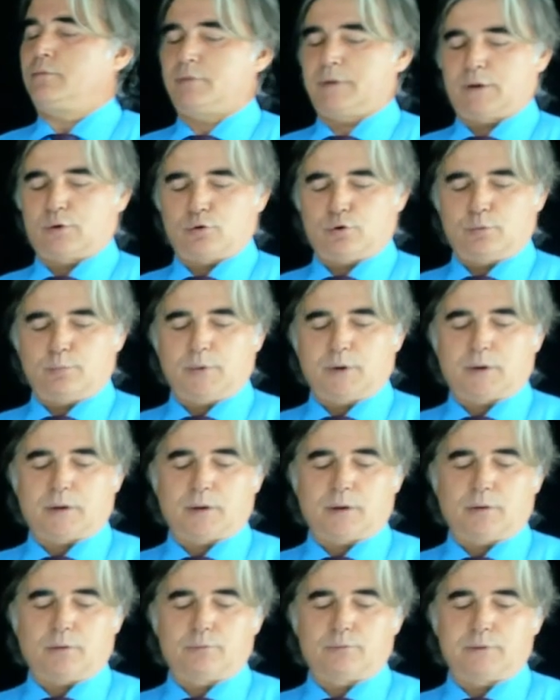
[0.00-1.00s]
Economic
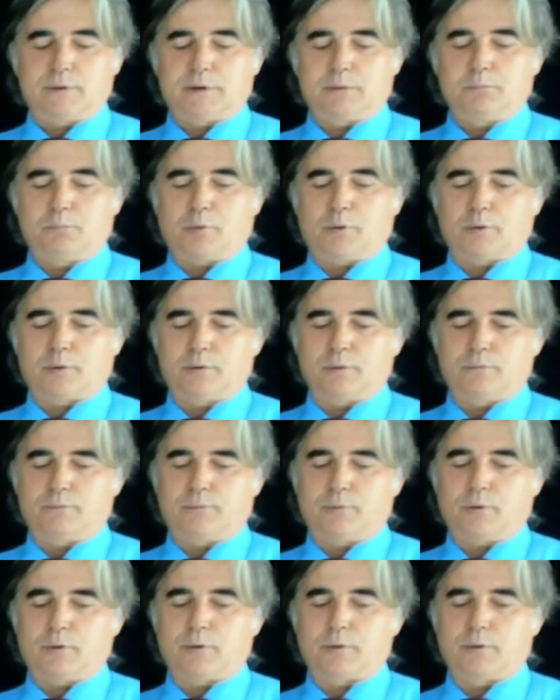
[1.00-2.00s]
growth is important
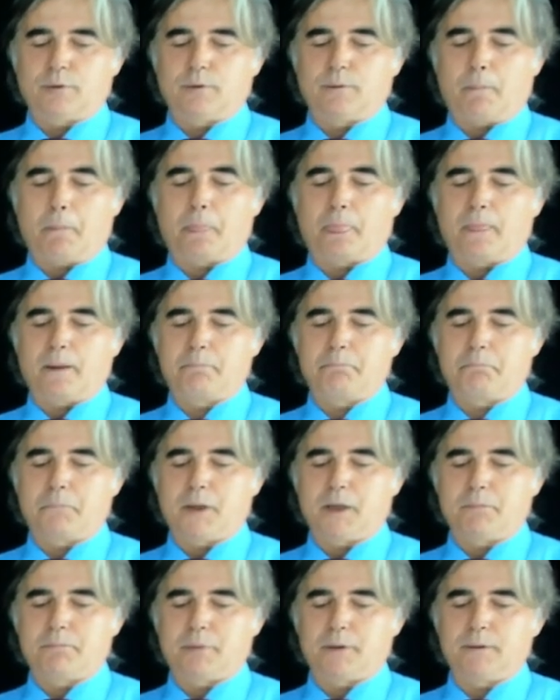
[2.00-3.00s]
for the
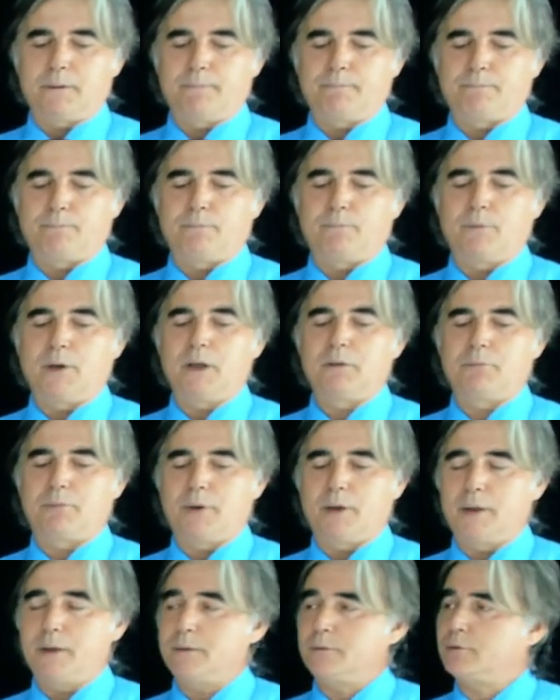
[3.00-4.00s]
people
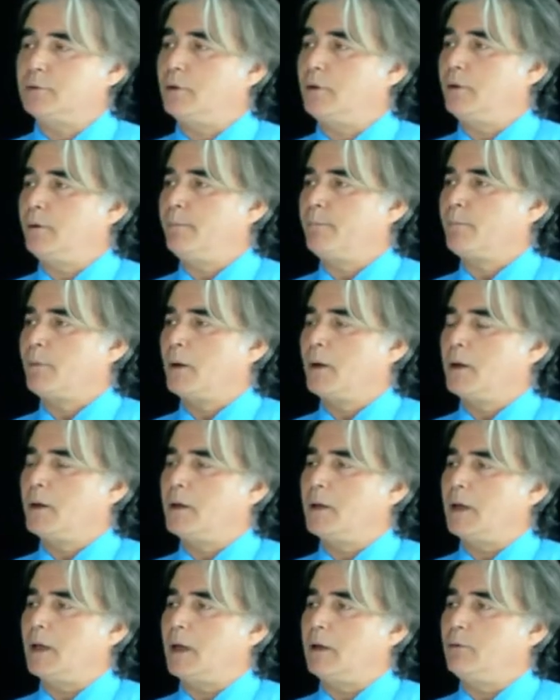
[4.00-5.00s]
welfare, so
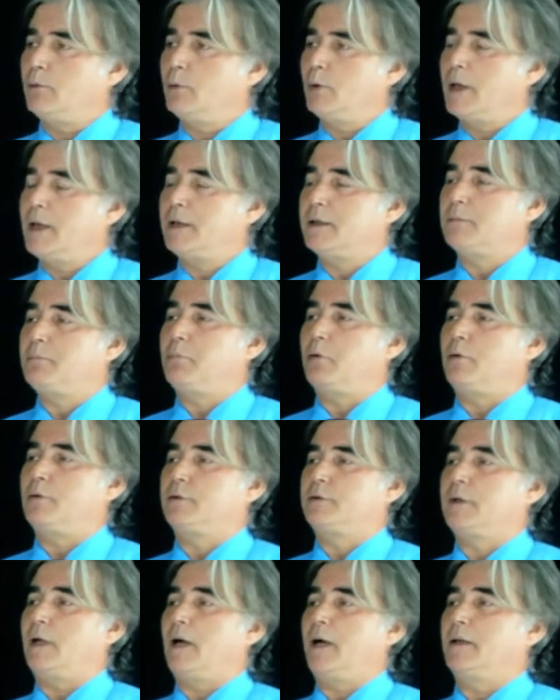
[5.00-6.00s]
evaluate
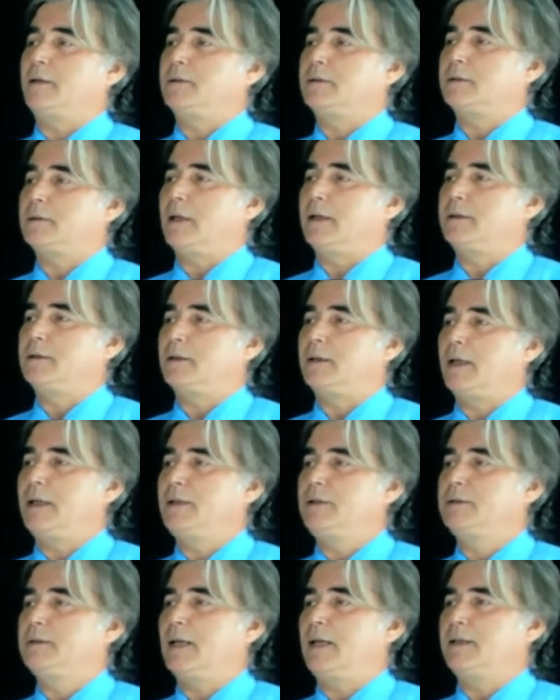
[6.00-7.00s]
policies and
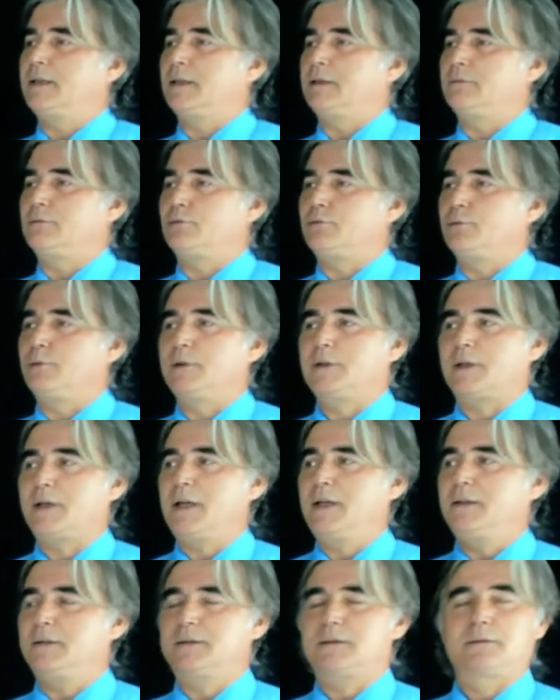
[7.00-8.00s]
incentives to
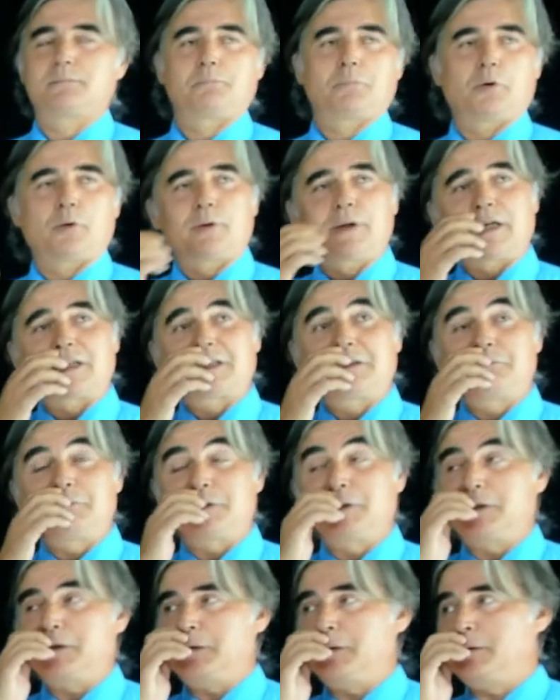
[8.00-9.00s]
increase
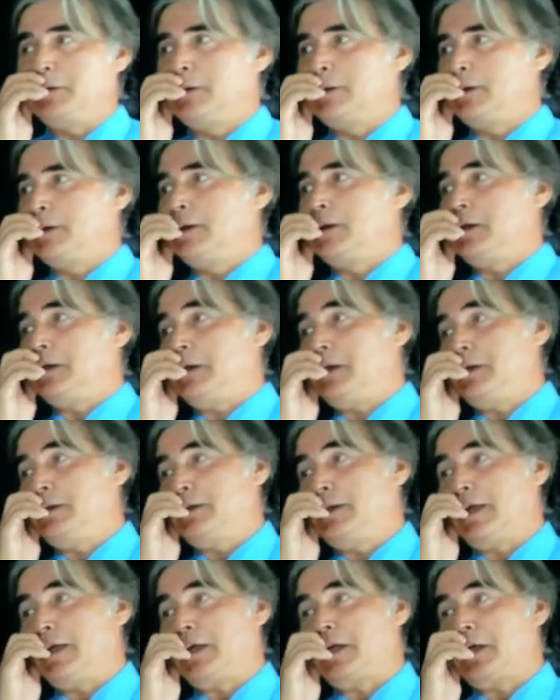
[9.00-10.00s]
productivity in
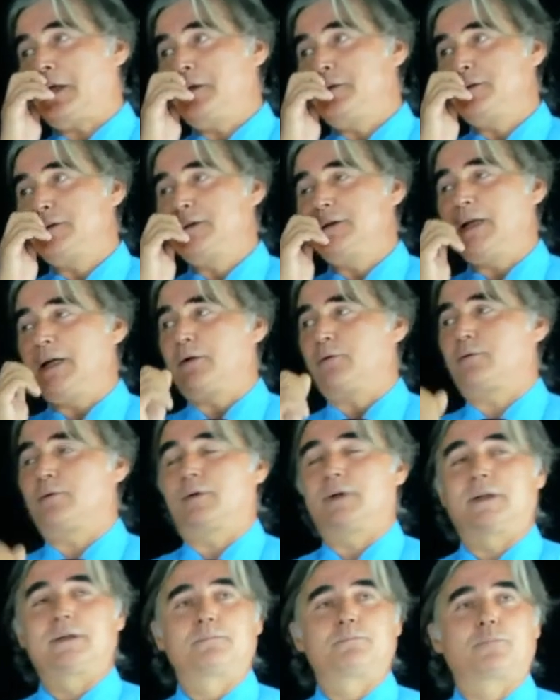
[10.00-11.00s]
the agriculture sector
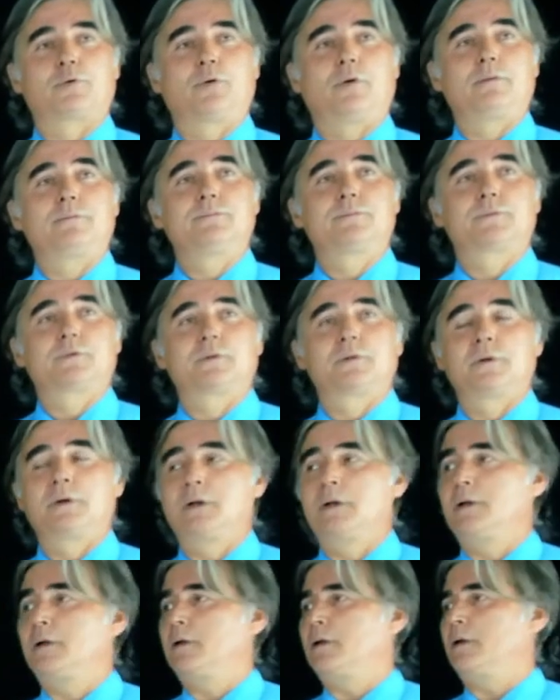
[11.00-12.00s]
and prompt
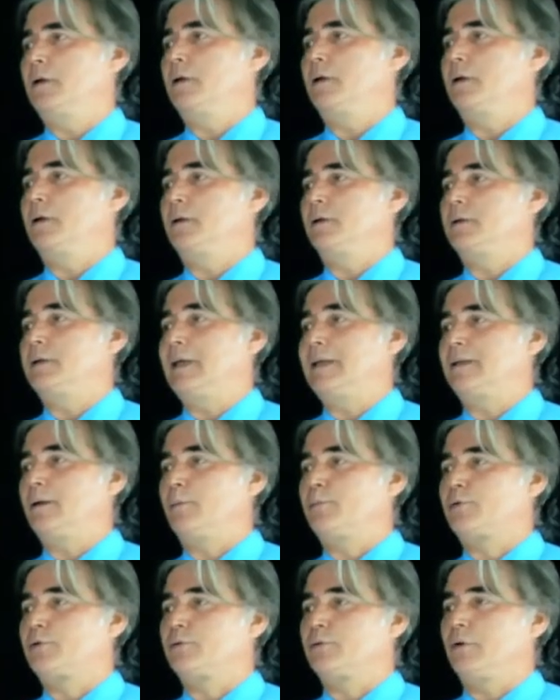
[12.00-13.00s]
the
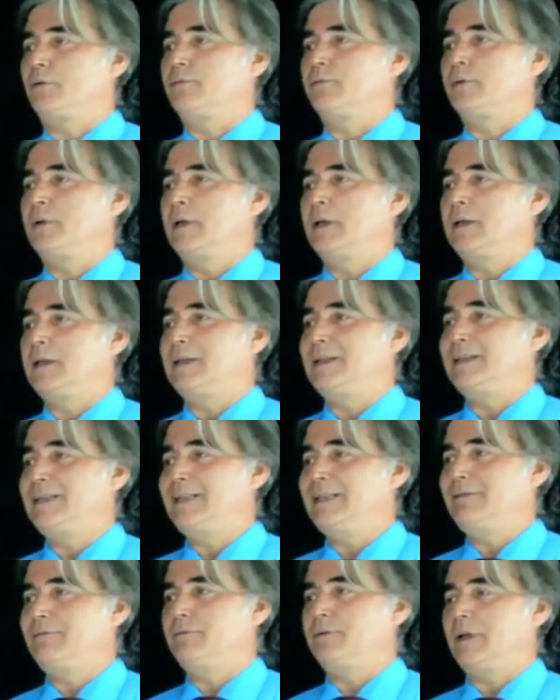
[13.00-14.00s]
adoption of
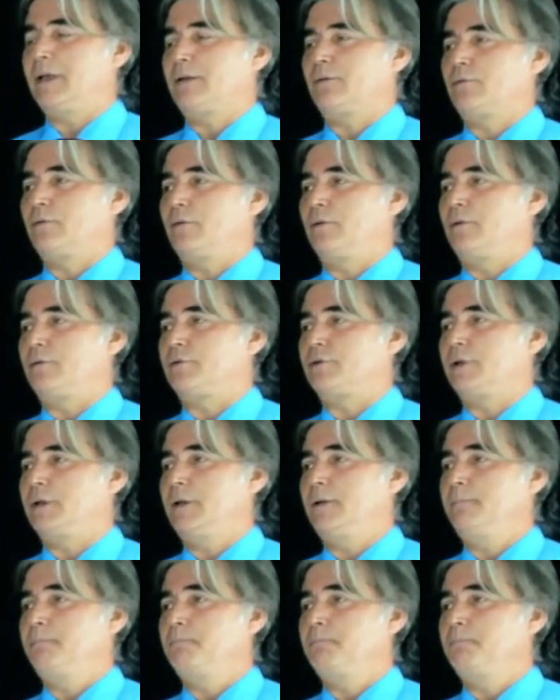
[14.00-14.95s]
new technology.